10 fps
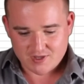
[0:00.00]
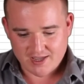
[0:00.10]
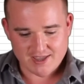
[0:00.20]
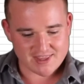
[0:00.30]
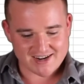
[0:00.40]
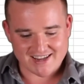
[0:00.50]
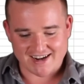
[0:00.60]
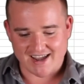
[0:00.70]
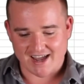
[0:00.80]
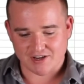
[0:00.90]
And then again,
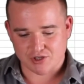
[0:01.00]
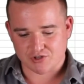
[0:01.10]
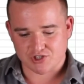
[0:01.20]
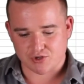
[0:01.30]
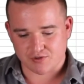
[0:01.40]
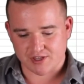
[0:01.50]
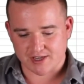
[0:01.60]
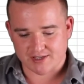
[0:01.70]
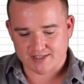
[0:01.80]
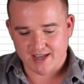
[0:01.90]
I added those two
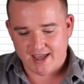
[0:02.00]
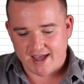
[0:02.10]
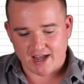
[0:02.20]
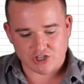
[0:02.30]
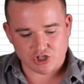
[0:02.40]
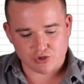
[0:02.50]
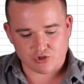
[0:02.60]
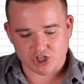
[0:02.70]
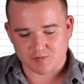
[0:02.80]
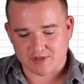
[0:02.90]
things. Had you
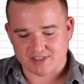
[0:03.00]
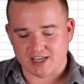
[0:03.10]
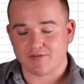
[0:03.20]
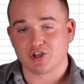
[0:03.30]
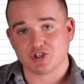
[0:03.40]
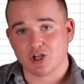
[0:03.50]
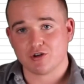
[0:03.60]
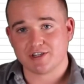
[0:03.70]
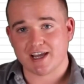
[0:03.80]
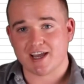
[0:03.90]
just been saving a dollar
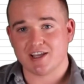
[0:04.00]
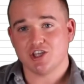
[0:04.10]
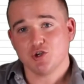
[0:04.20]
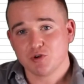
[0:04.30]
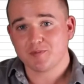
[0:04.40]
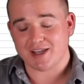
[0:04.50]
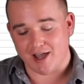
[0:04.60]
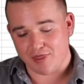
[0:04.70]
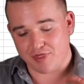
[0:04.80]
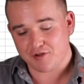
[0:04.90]
a day, you would be
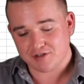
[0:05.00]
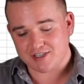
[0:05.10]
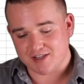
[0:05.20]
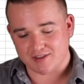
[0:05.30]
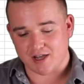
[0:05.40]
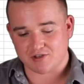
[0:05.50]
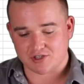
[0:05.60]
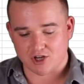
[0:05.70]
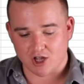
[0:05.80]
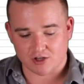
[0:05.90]
at thirteen
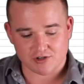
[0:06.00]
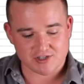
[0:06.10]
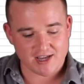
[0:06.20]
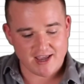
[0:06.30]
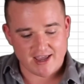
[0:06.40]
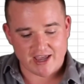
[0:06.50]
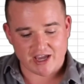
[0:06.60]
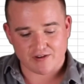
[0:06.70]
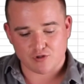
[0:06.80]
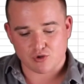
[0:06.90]
thousand dollars.
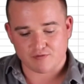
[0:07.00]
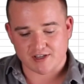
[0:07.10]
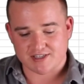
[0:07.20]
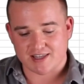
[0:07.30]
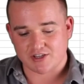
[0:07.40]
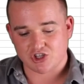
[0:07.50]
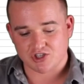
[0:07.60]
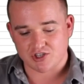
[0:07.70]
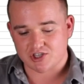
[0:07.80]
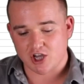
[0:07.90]
And if you invested that
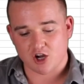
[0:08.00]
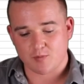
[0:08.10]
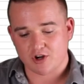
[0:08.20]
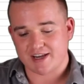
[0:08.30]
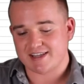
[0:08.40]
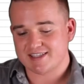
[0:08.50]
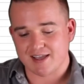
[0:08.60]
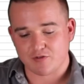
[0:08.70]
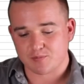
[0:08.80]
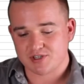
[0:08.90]
just in the stock market at
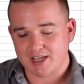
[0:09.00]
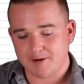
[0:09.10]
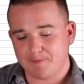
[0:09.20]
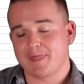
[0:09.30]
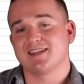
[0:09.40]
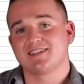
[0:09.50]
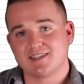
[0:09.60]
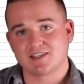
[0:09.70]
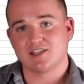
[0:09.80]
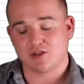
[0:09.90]
seven percent, that's
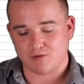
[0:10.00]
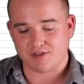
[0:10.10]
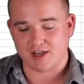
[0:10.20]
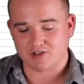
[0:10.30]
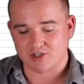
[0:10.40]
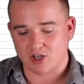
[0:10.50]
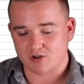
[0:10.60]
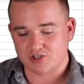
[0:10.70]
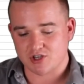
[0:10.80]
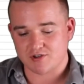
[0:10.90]
sixty-three thousand
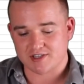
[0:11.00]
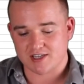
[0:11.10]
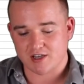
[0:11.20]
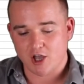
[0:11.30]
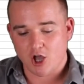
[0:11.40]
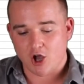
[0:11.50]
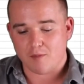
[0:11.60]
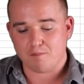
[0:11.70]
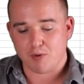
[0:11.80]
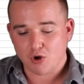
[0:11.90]
dollars. So you can see
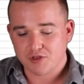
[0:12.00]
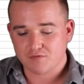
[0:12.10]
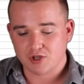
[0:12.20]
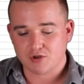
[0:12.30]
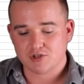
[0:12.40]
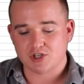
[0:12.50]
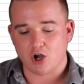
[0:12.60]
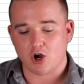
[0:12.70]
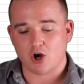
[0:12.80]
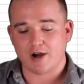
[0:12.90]
both of those
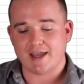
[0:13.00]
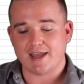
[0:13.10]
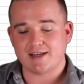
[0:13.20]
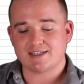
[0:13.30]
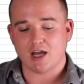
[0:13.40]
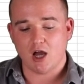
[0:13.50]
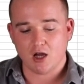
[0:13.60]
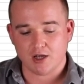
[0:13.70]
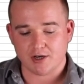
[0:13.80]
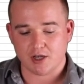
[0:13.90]
are a
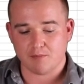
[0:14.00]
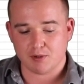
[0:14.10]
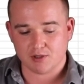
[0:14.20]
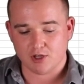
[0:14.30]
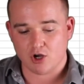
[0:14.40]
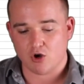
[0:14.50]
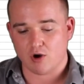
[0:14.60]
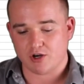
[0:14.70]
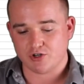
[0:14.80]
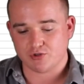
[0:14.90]
ton below
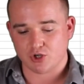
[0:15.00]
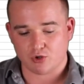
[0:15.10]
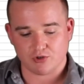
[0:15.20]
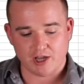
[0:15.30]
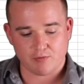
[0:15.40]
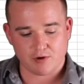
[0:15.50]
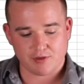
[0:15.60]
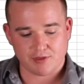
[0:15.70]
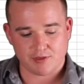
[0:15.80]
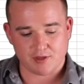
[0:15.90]
our new total net
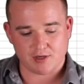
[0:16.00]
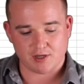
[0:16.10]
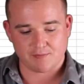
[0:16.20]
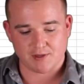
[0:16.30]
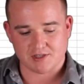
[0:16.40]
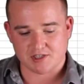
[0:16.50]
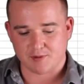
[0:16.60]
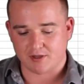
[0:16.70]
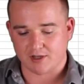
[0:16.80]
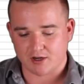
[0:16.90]
worth. And yep, that's a
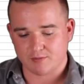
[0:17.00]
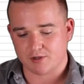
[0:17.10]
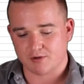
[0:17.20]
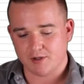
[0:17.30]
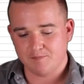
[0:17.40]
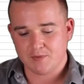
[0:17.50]
spelling error, but okay.